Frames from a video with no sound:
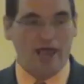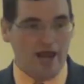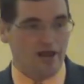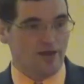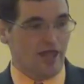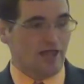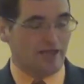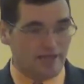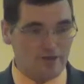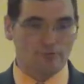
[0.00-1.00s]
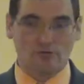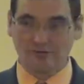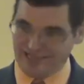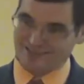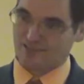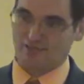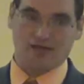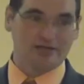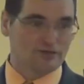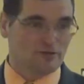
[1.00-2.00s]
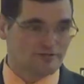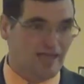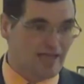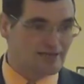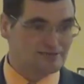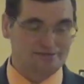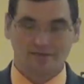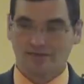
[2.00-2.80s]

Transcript: and a Hebrew lexicon in those days.